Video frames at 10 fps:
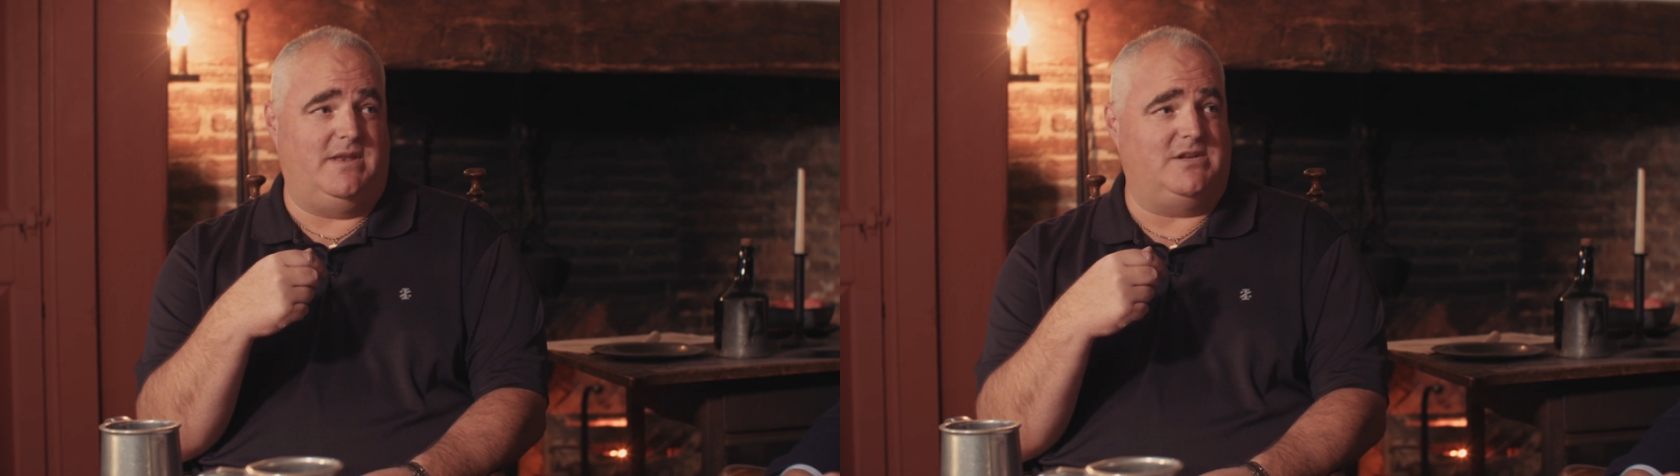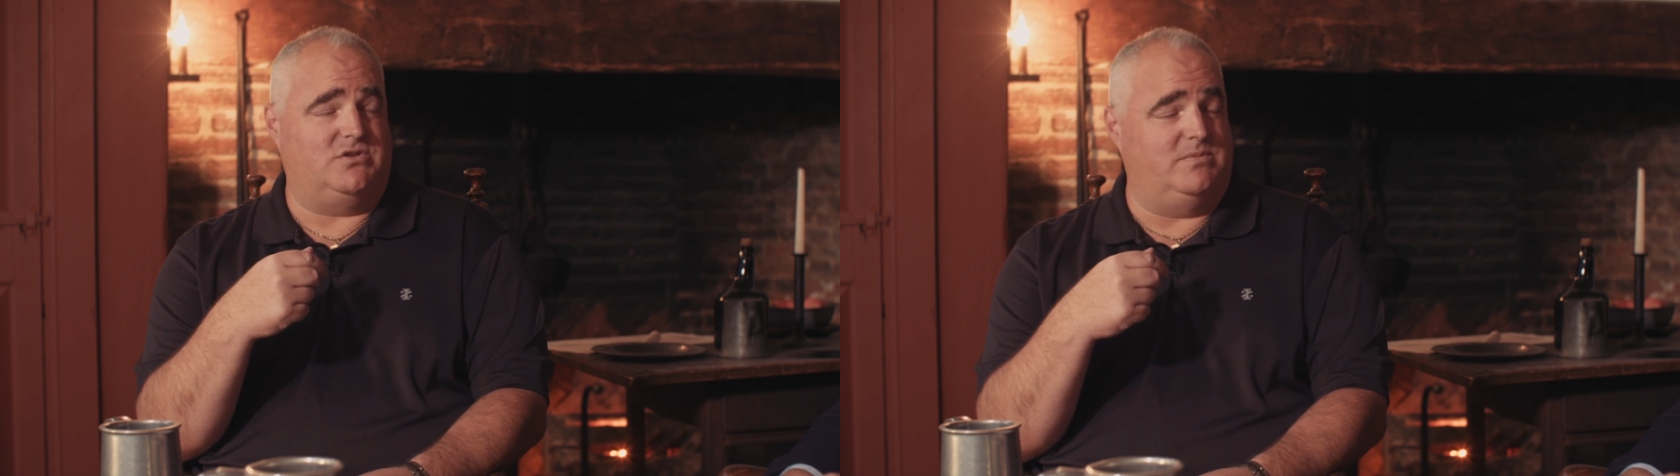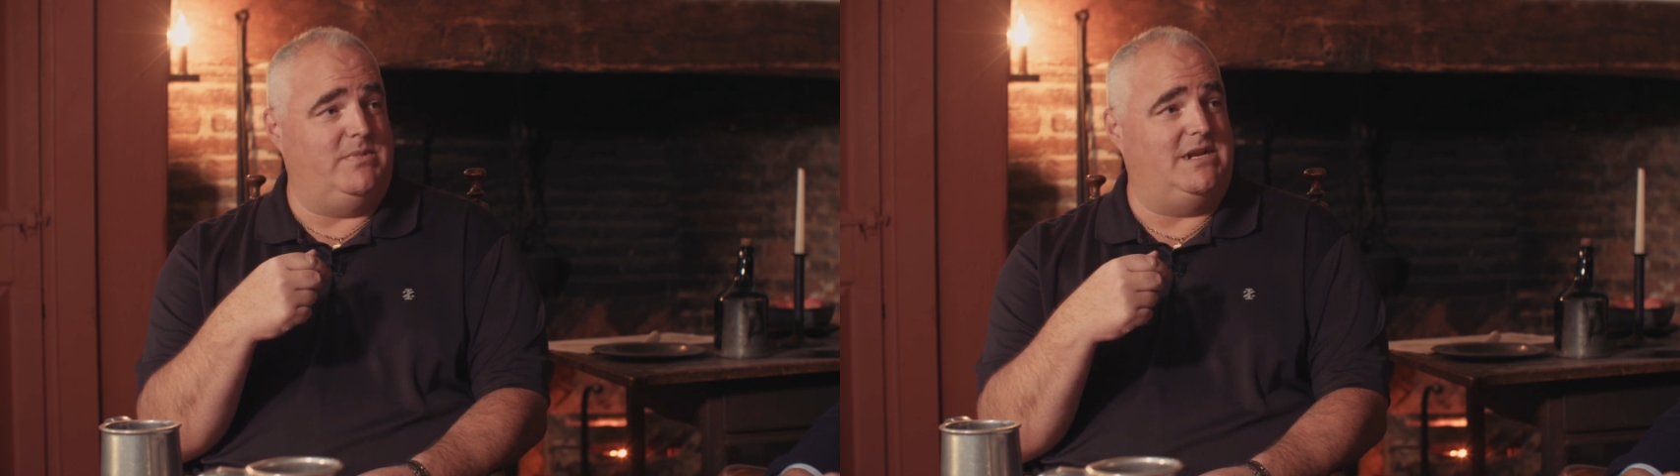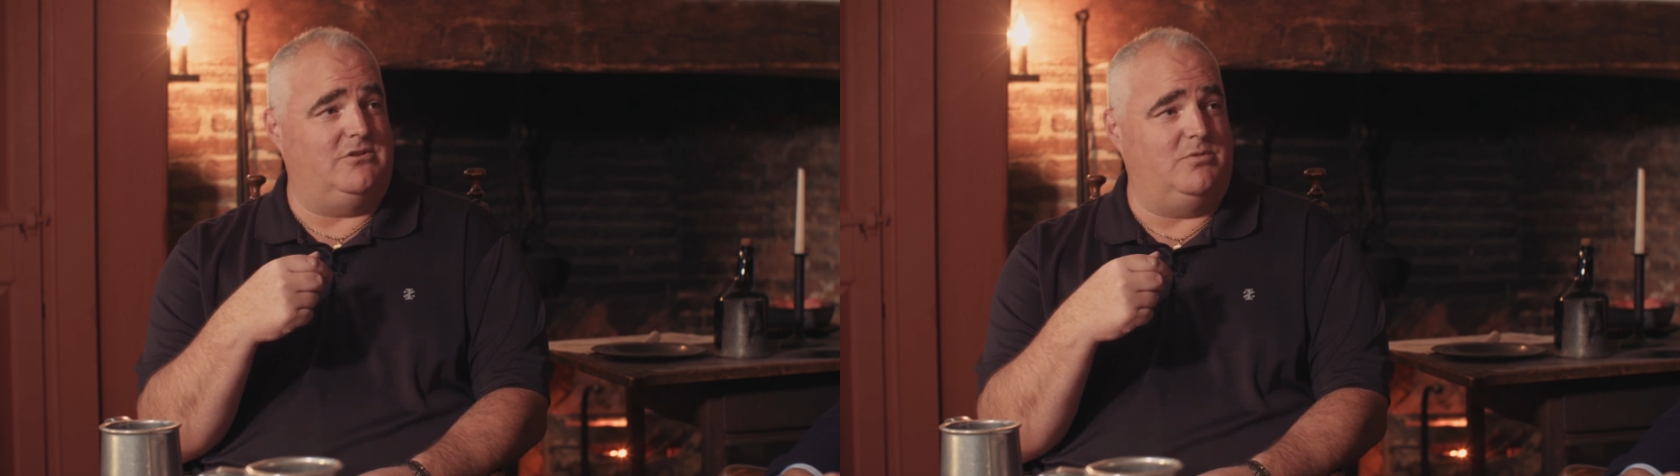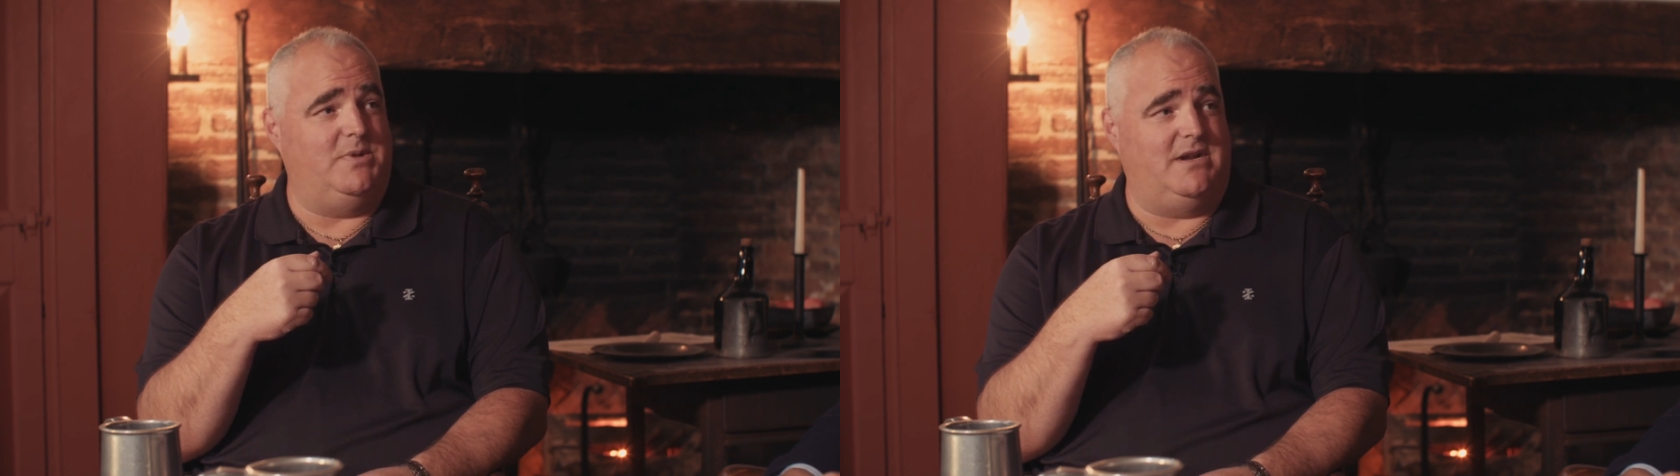and that should mean a
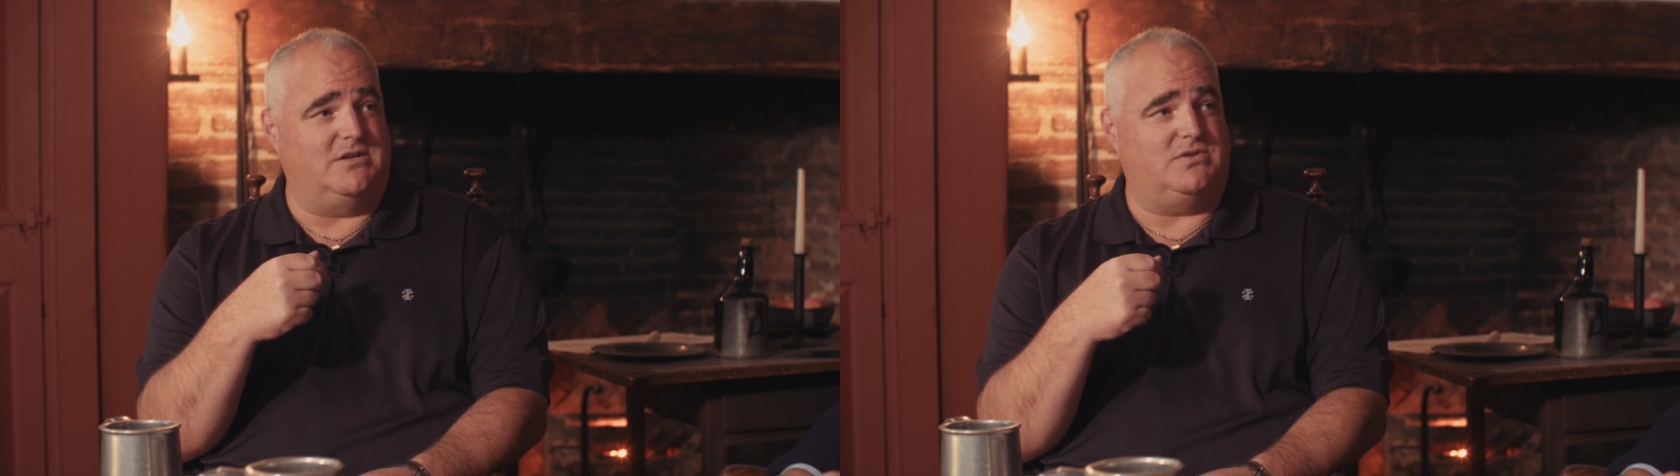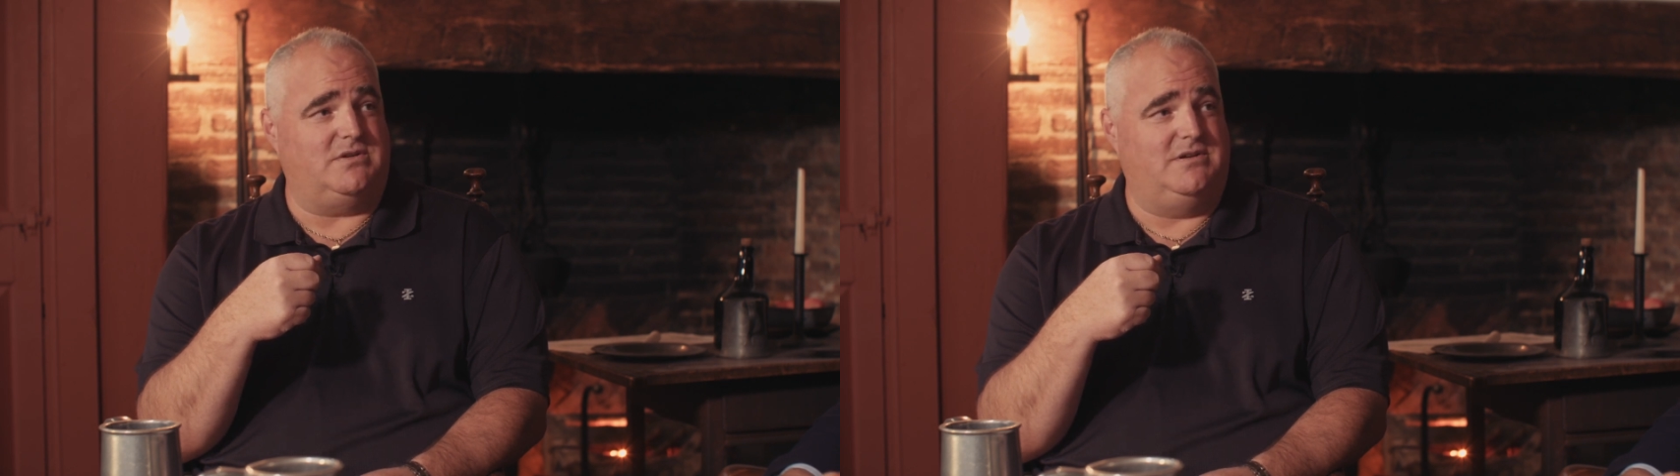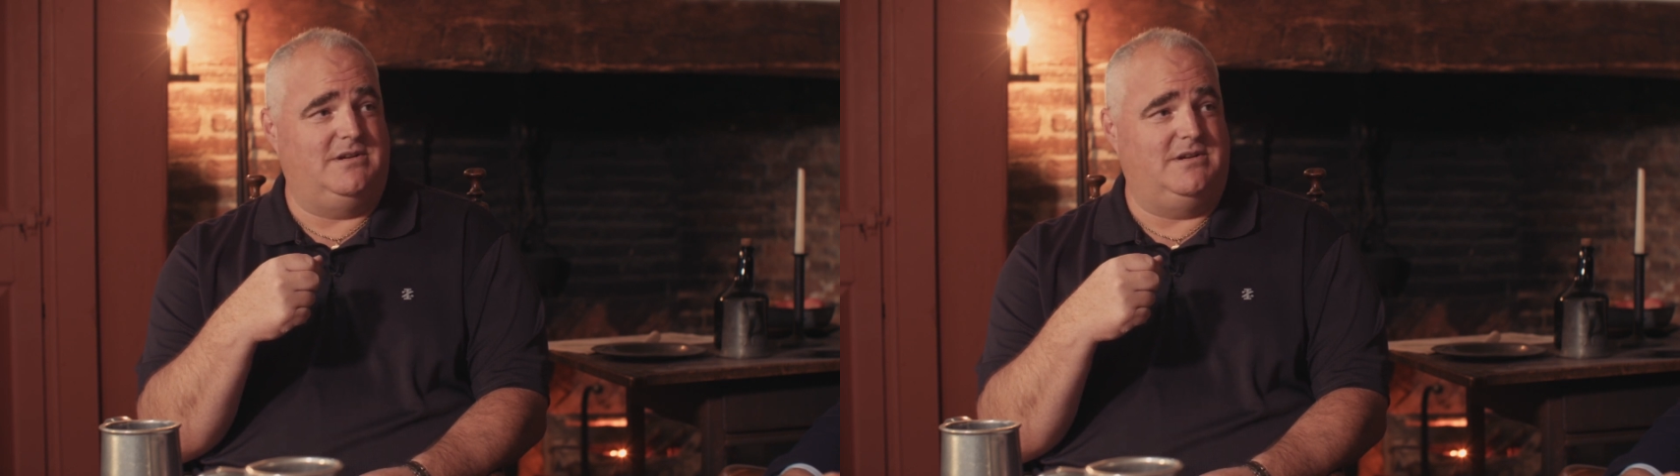little bit extra.